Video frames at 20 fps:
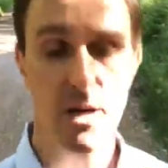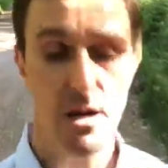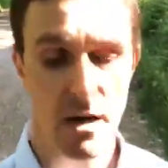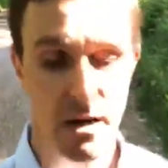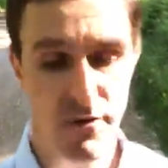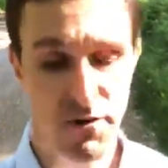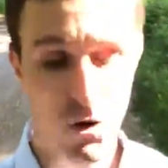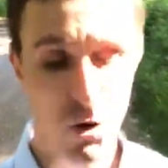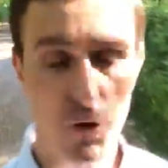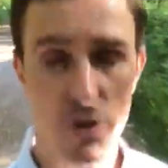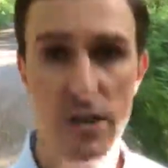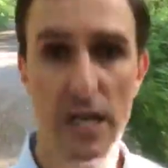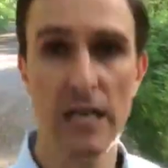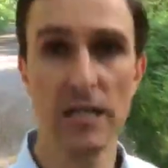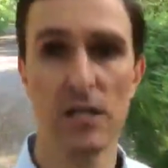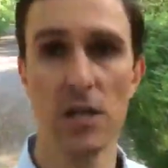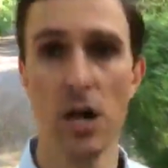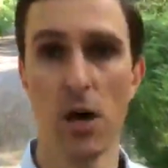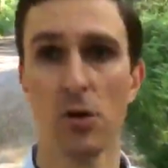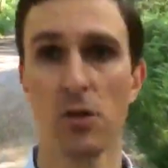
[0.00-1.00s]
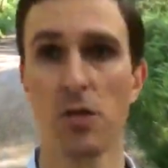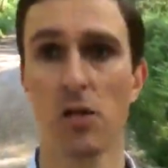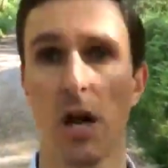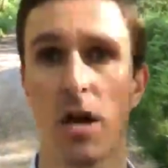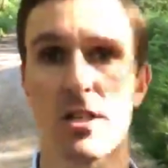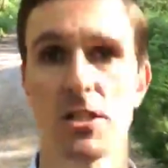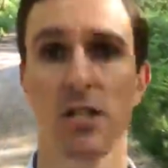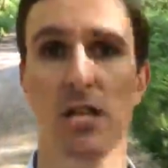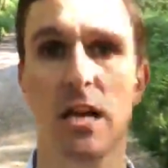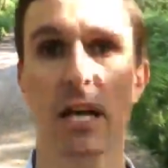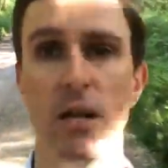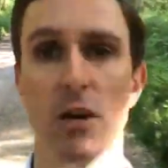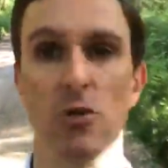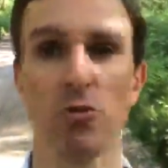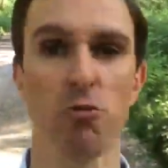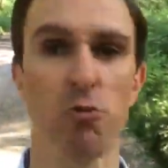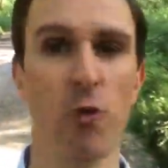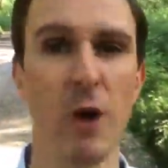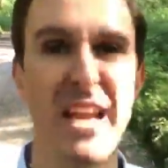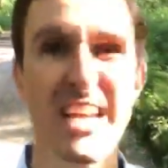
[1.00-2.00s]
And of course, there's no such thing as
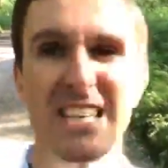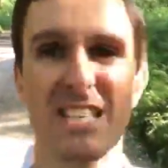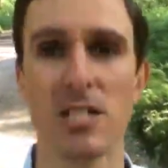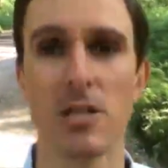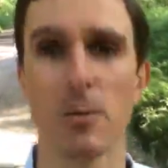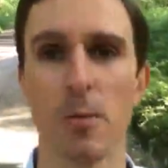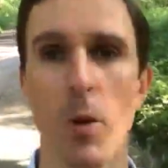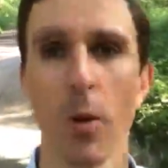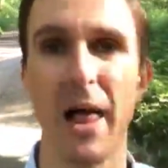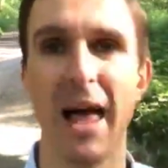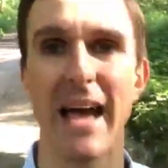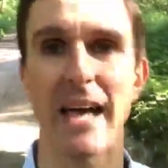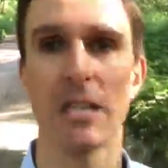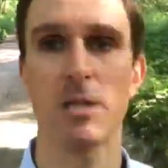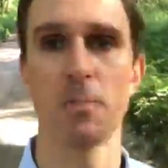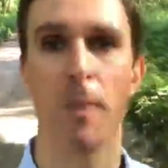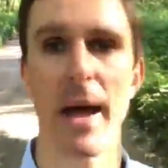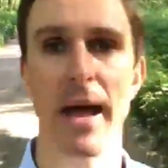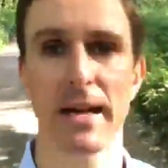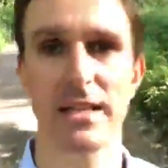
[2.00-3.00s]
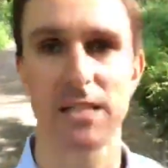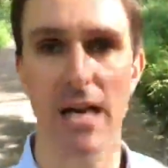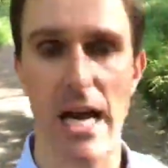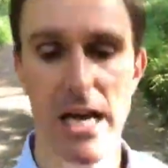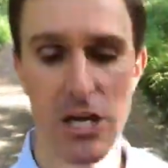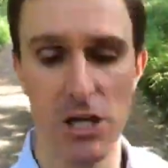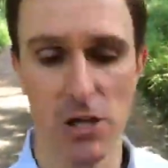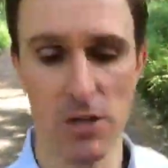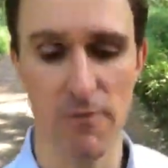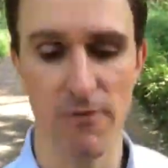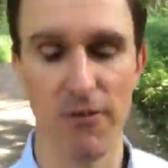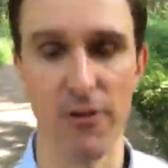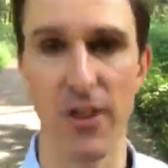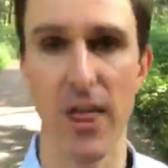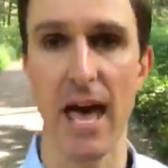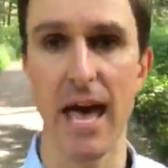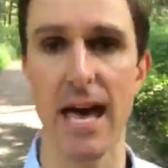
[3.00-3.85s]
reasonable expectation for the